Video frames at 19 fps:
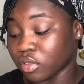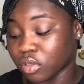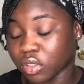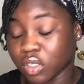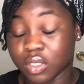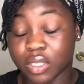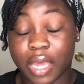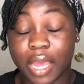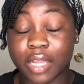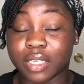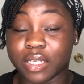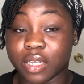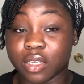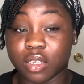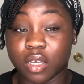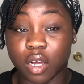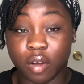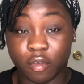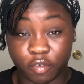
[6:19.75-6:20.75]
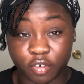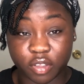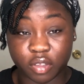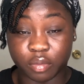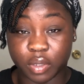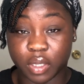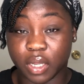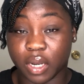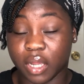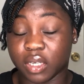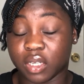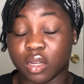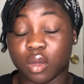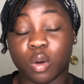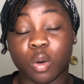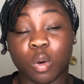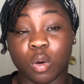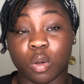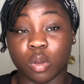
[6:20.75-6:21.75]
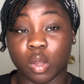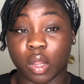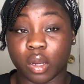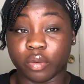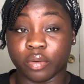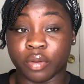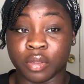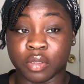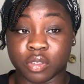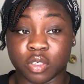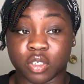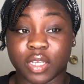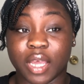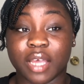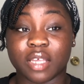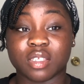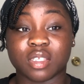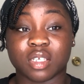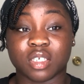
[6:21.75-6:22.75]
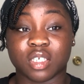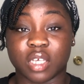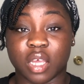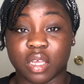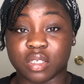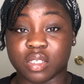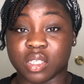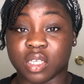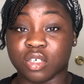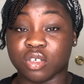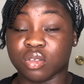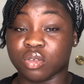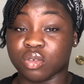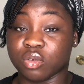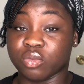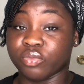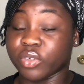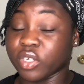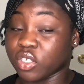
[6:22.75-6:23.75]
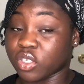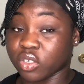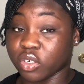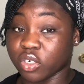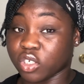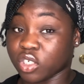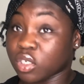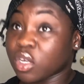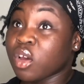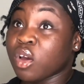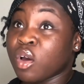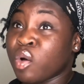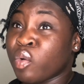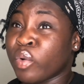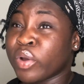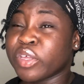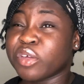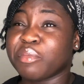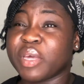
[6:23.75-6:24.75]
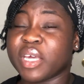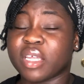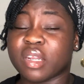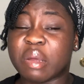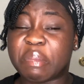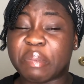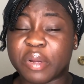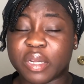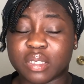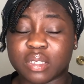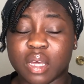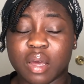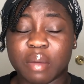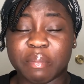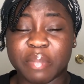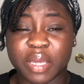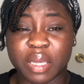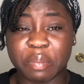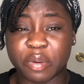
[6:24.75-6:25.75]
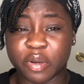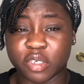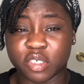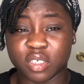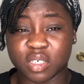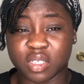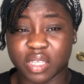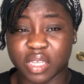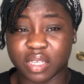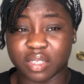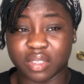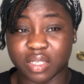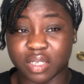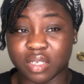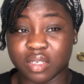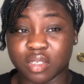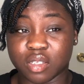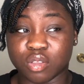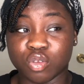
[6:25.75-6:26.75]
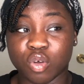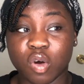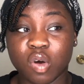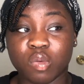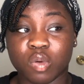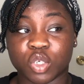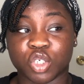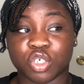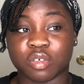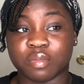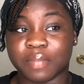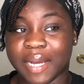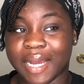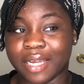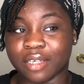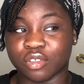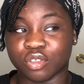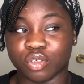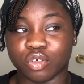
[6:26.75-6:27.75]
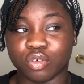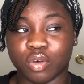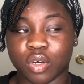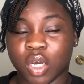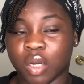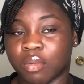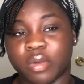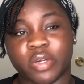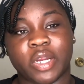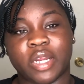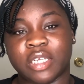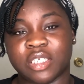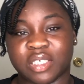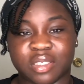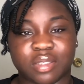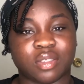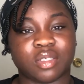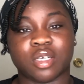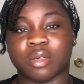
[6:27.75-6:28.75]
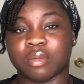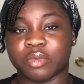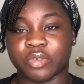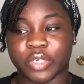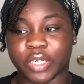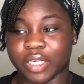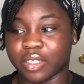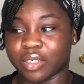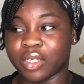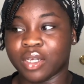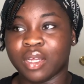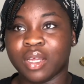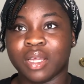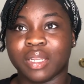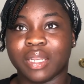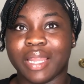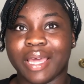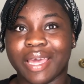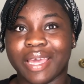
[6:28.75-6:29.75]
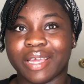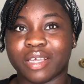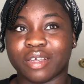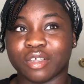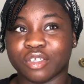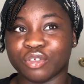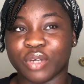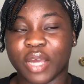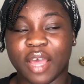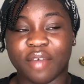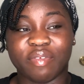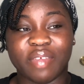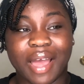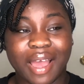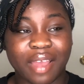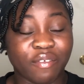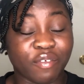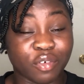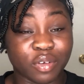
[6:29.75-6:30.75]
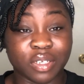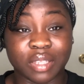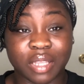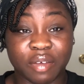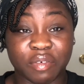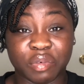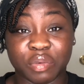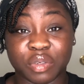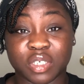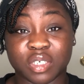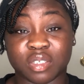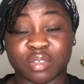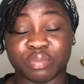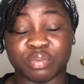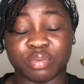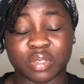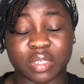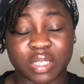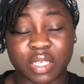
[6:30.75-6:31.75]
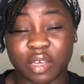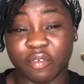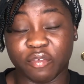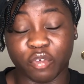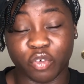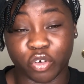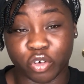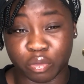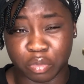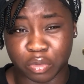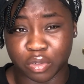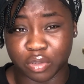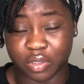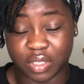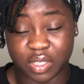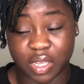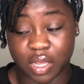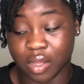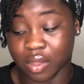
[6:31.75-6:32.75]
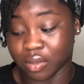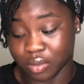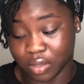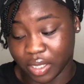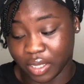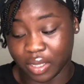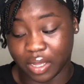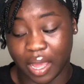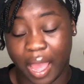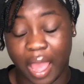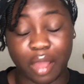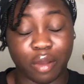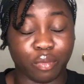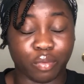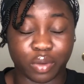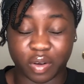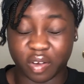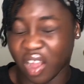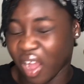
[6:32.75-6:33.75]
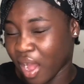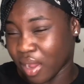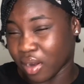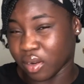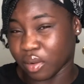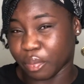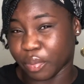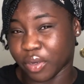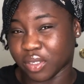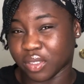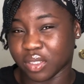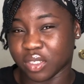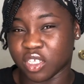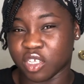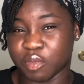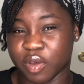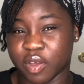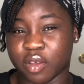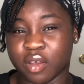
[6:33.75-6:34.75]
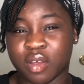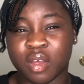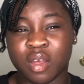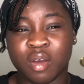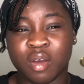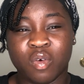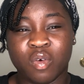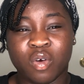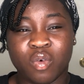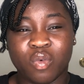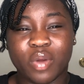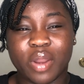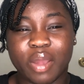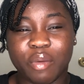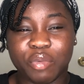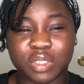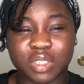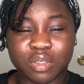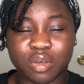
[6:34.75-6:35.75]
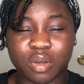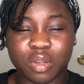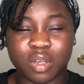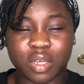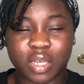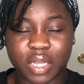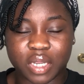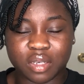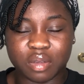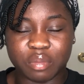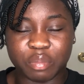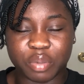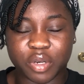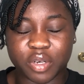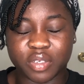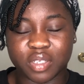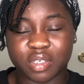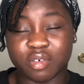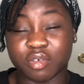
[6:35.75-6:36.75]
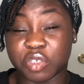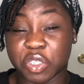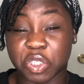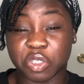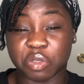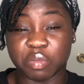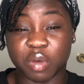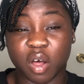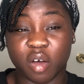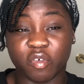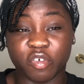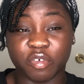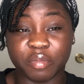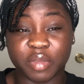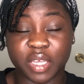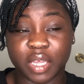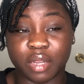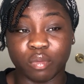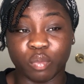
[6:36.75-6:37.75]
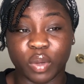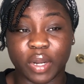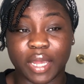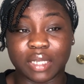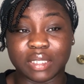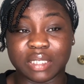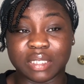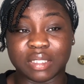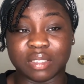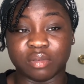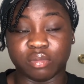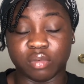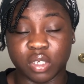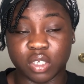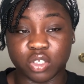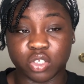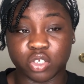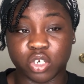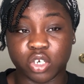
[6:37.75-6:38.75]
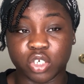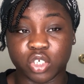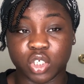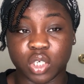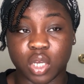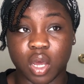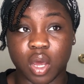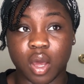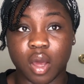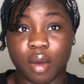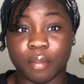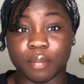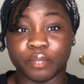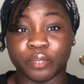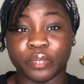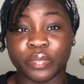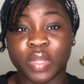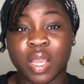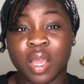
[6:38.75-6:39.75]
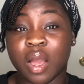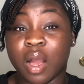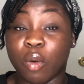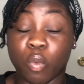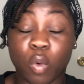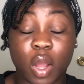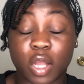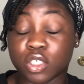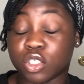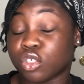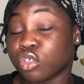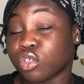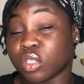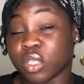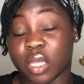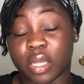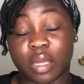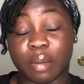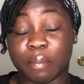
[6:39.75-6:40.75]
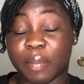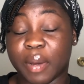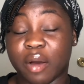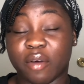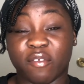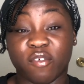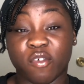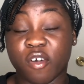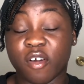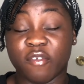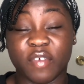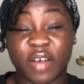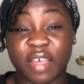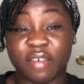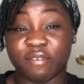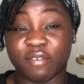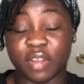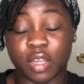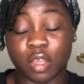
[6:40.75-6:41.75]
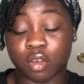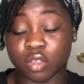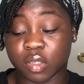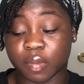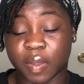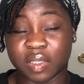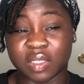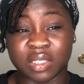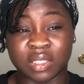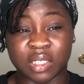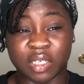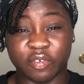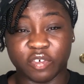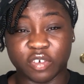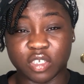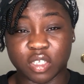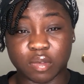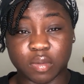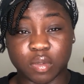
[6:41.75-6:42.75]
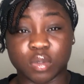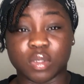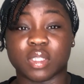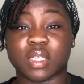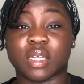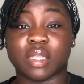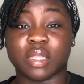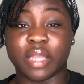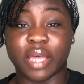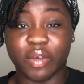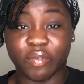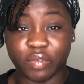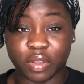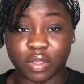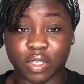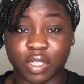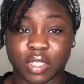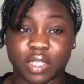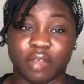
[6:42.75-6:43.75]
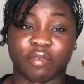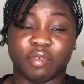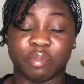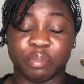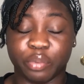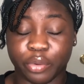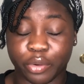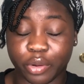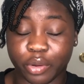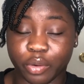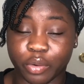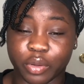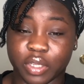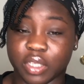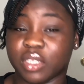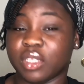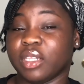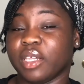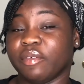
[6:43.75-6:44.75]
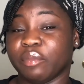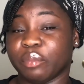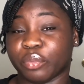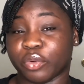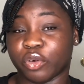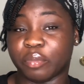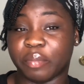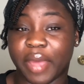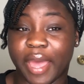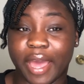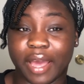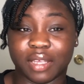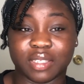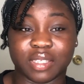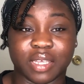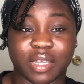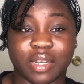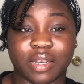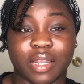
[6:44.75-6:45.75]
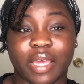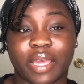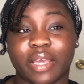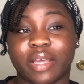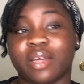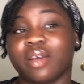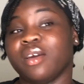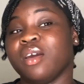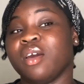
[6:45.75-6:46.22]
because I did over the weekend, I did a whole lot of research. I suggest that you do research when you're making a big purchase like this. Know what you're buying. Don't upgrade just to upgrade. Like, you have the iPhone 11, which is really affordable as hell. Like, I would have gotten it personally, but when I went to go look at it in person, it was small for me. And when I did the research, watched like about 4 or 5 videos about the difference between the 11 Pro, and the 11 Pro Max, and like